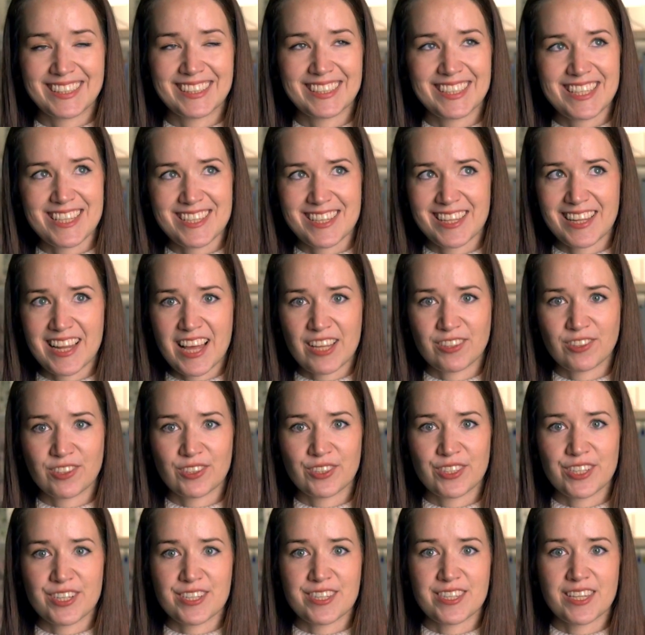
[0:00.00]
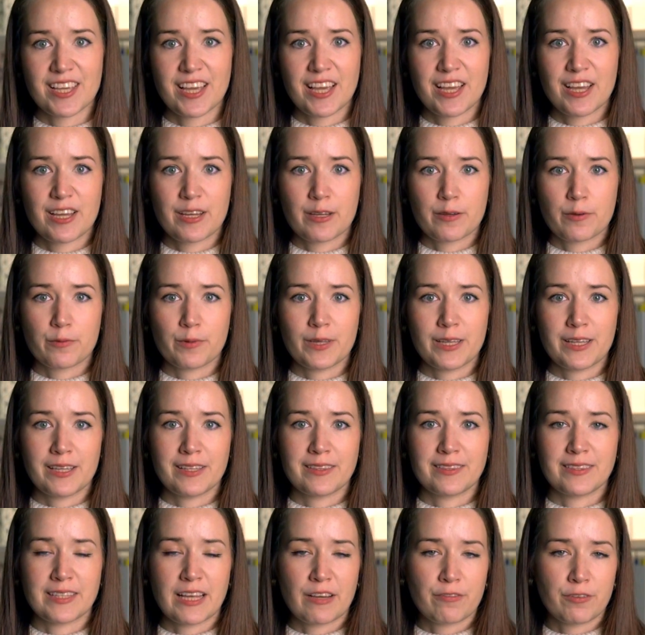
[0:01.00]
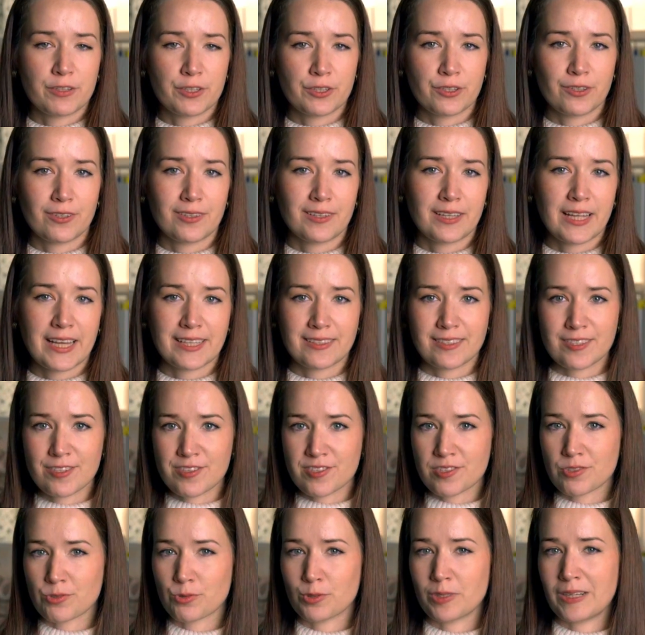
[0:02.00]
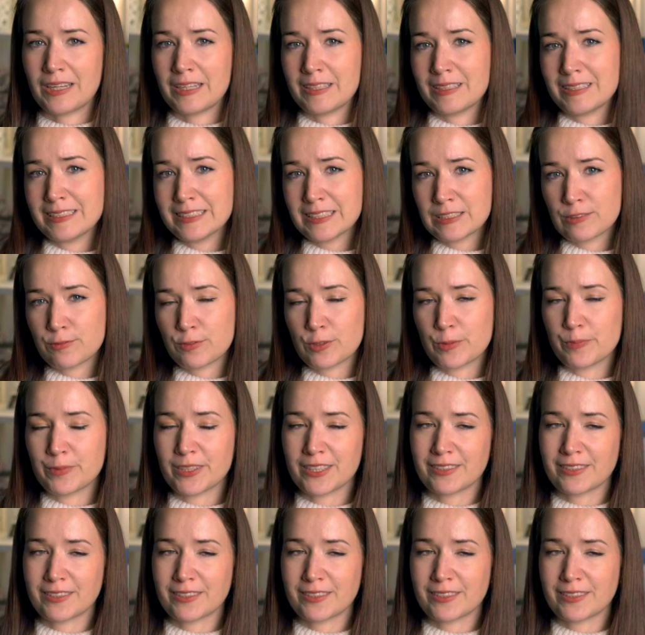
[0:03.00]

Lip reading: his letters, we never got this release from the